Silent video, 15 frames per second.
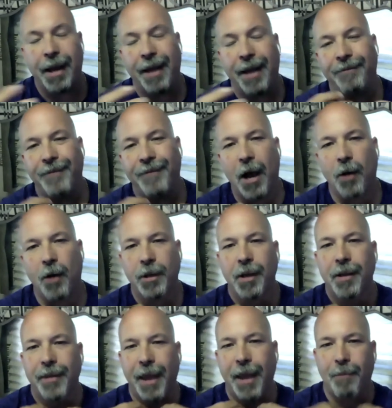I found
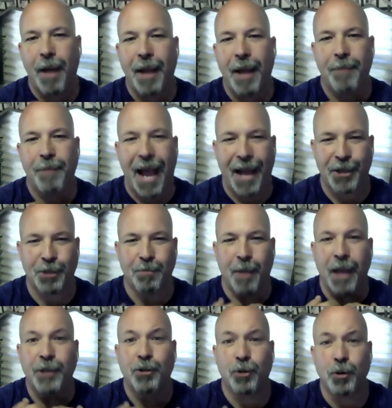that my passion,
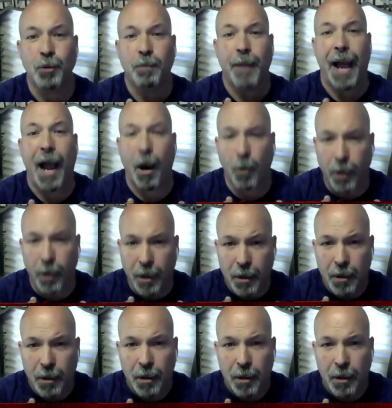my true power,